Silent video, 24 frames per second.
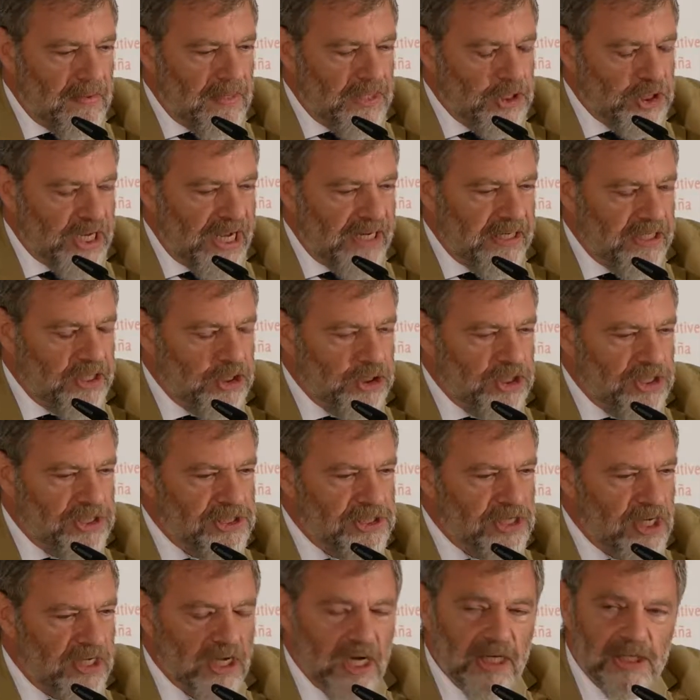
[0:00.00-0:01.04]

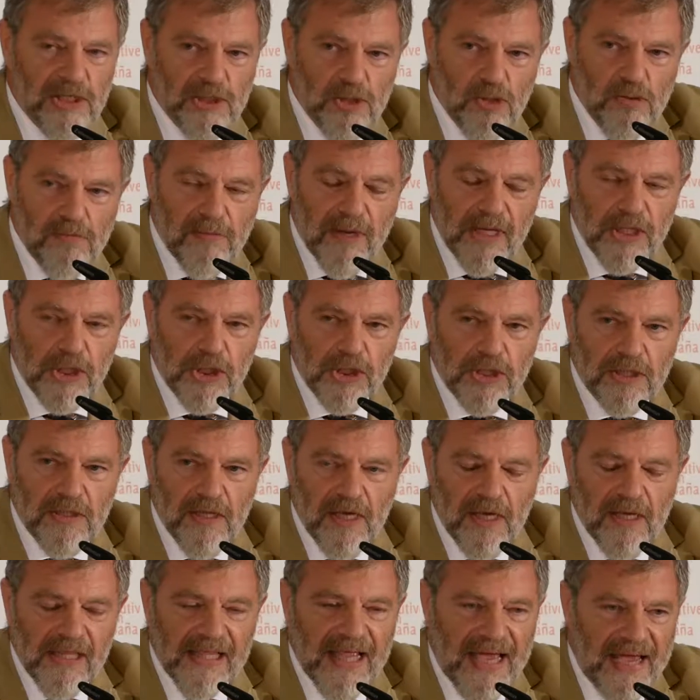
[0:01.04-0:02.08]
challenges are not so much
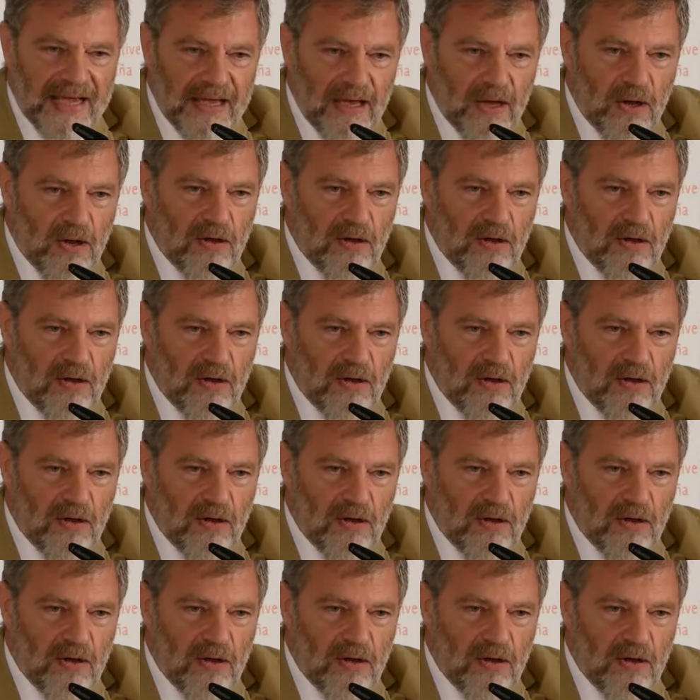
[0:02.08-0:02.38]
the lack